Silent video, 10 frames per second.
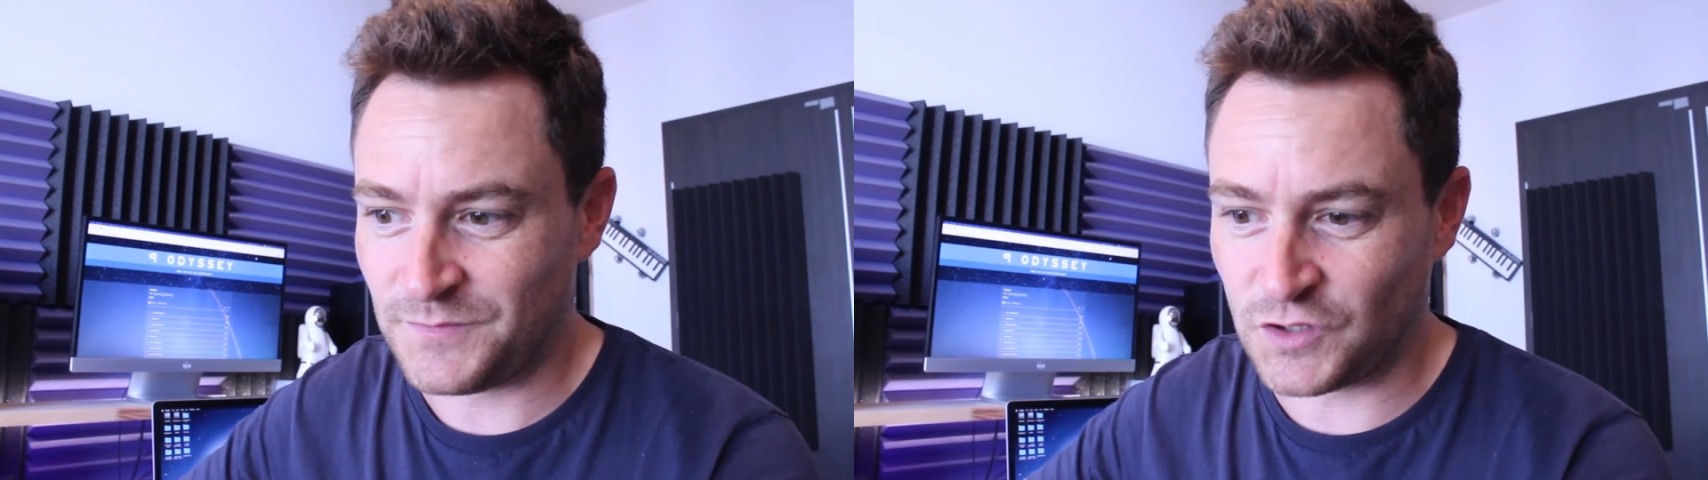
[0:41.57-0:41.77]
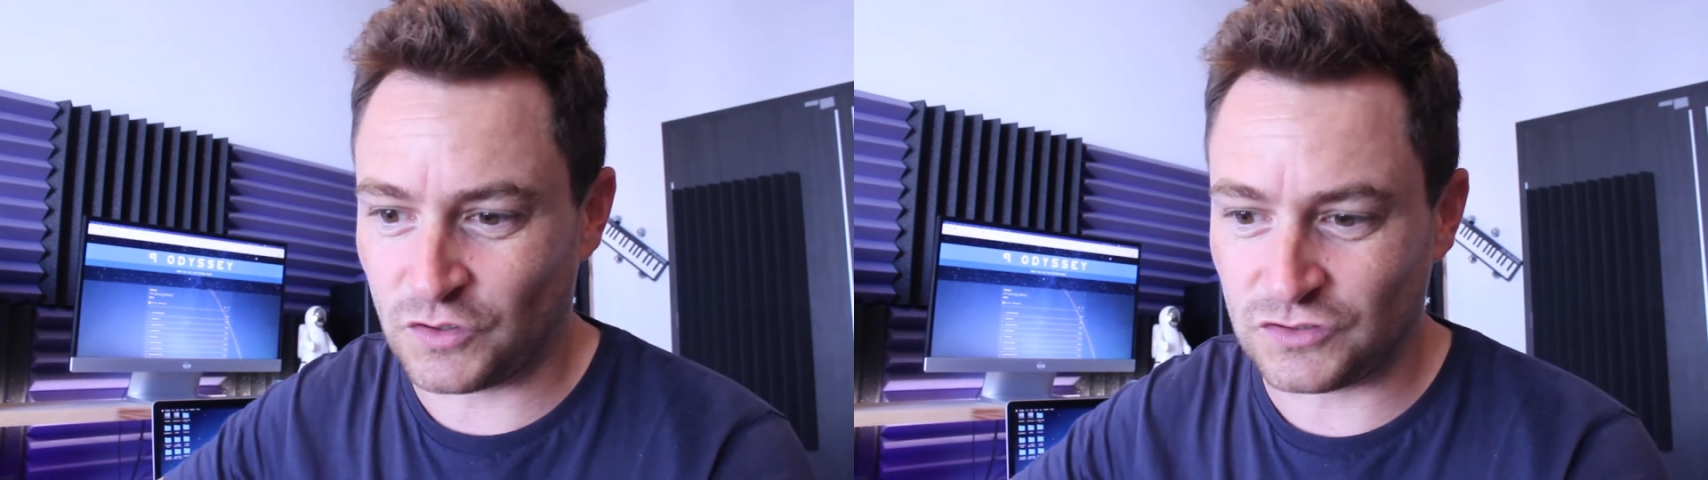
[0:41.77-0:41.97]

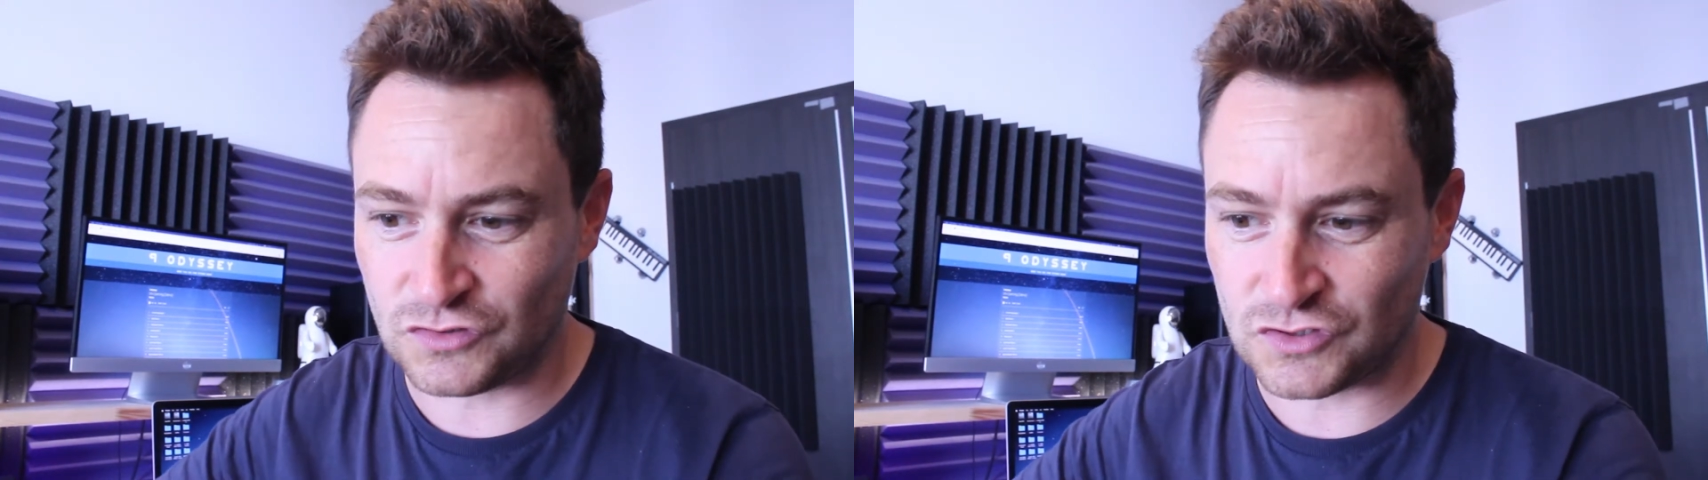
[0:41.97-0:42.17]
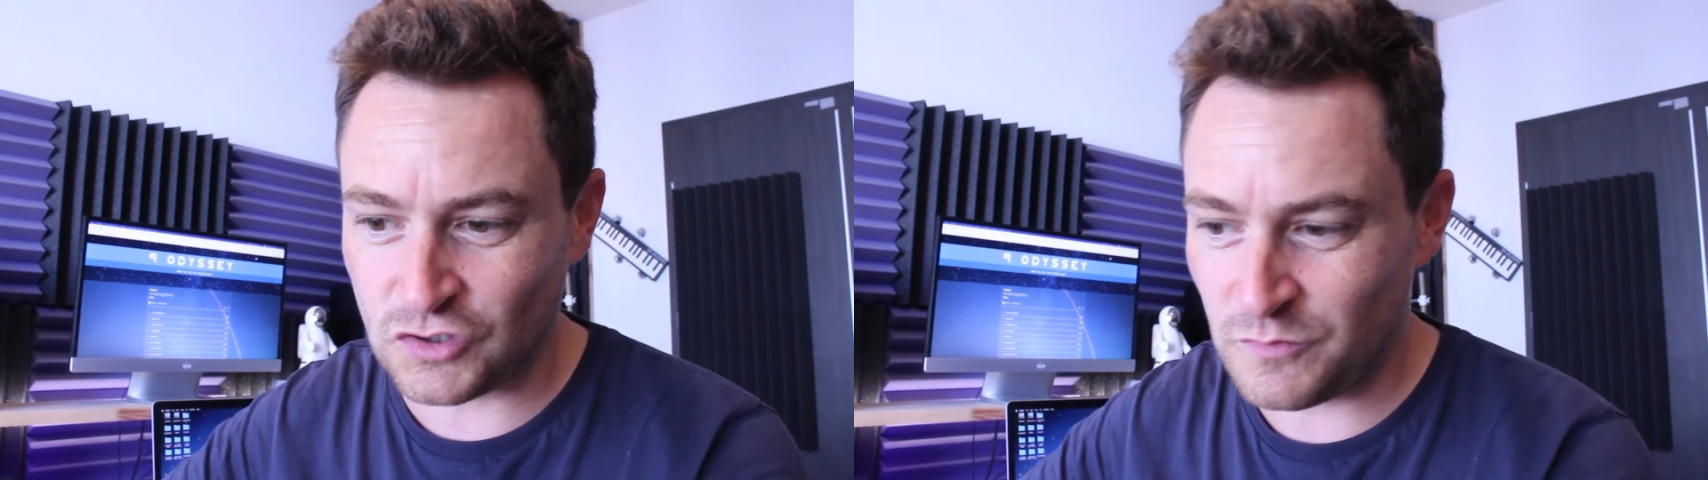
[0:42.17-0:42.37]
go
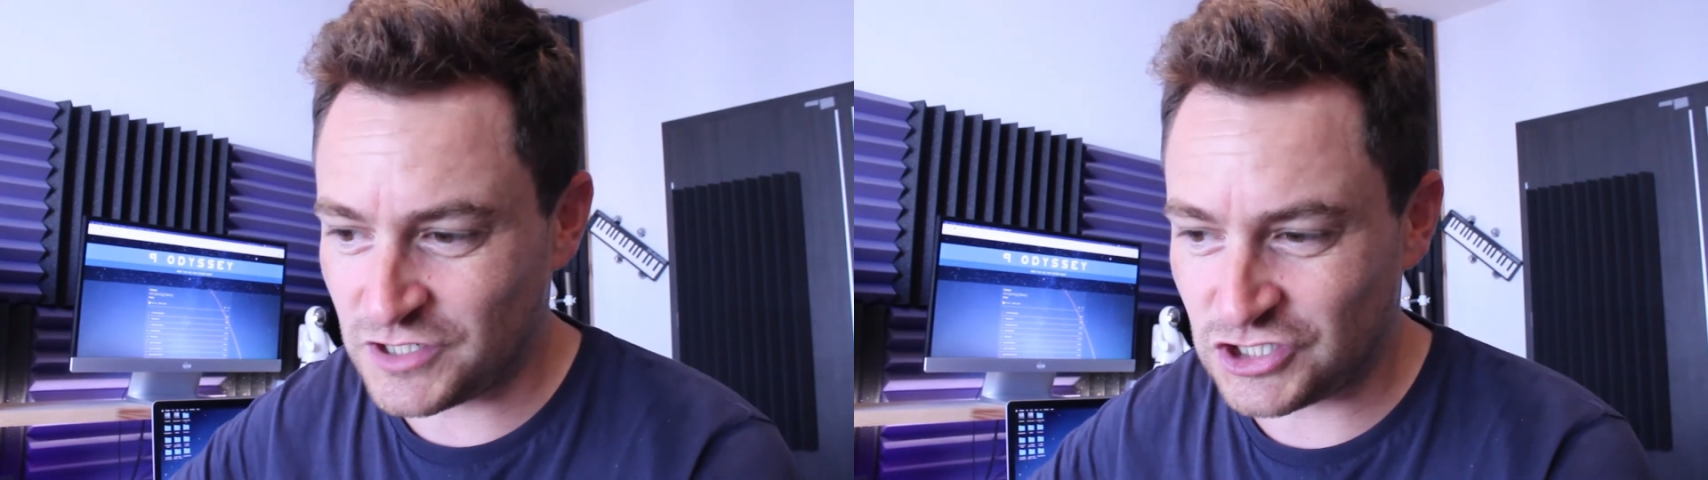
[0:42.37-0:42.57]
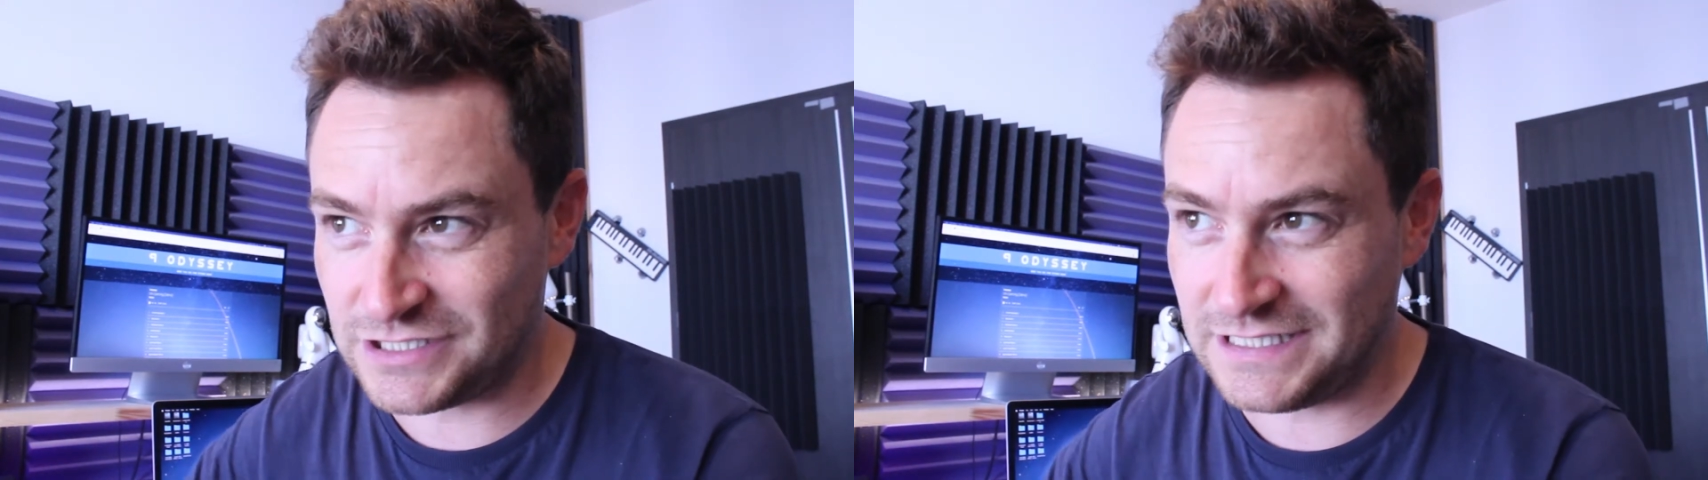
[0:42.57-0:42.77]
into so
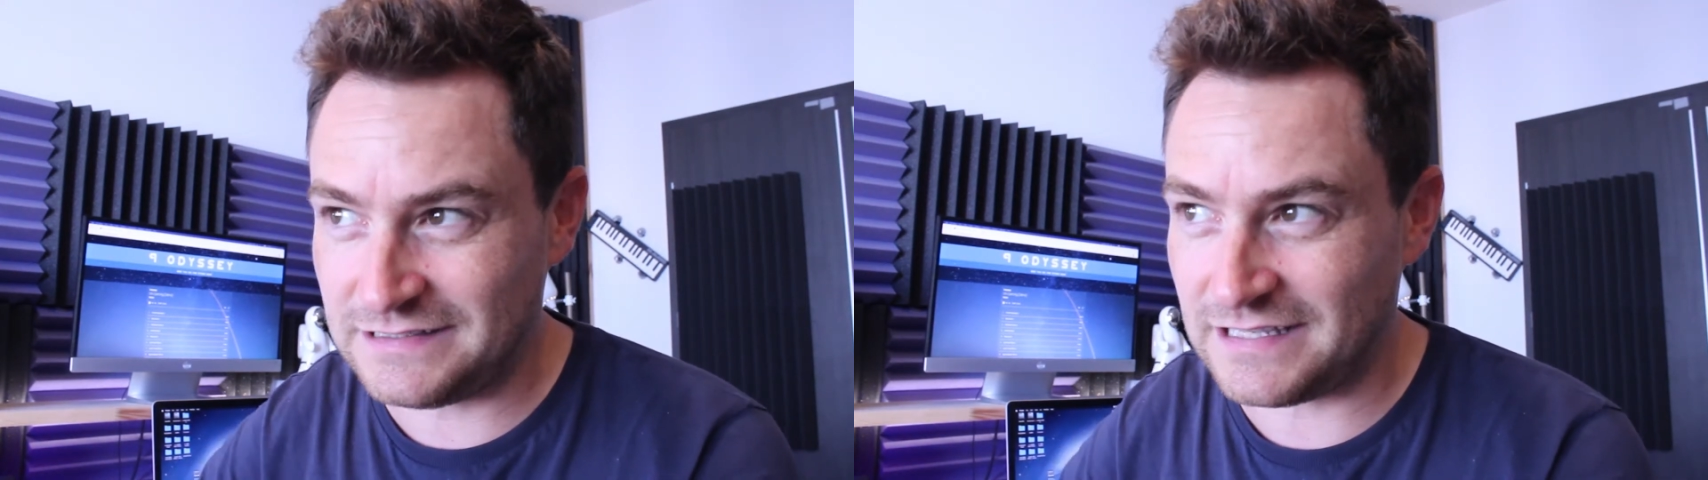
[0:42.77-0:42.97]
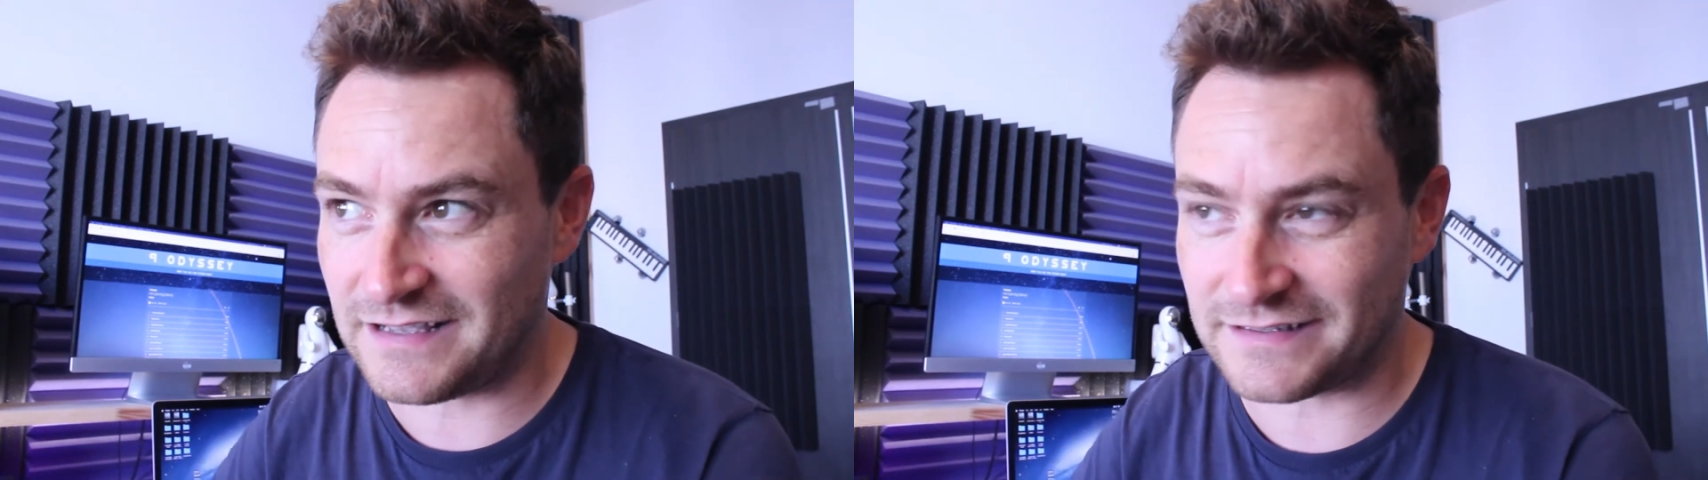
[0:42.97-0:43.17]
much
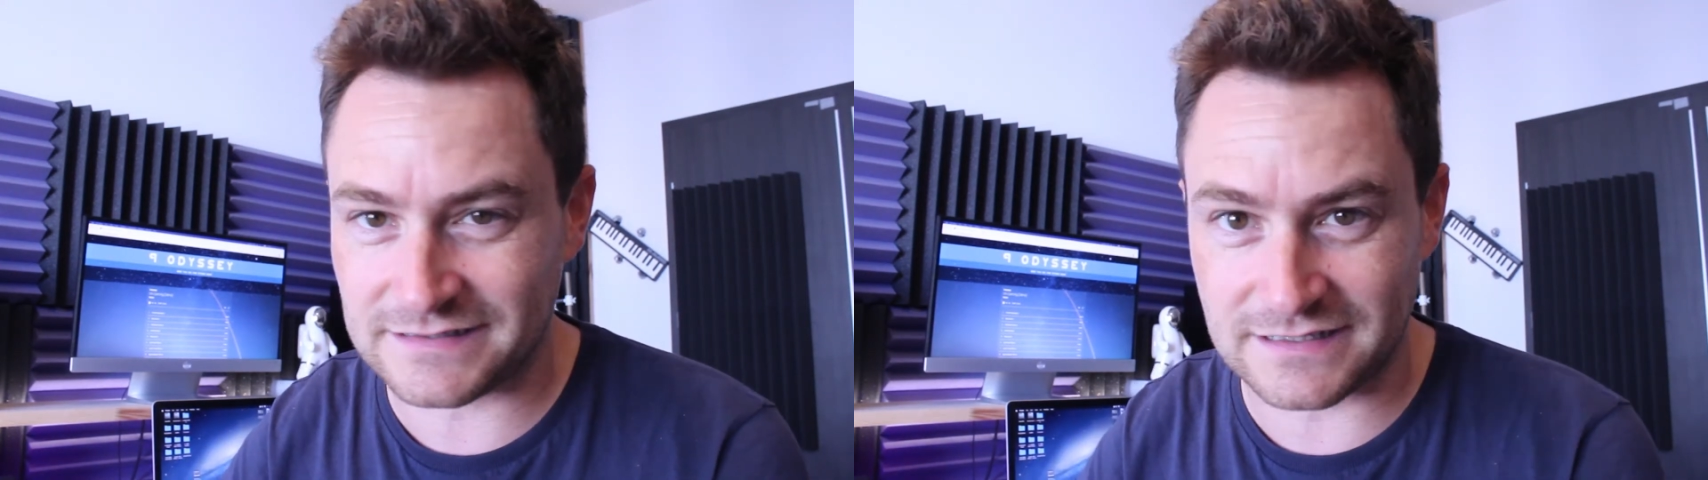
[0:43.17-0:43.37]
details,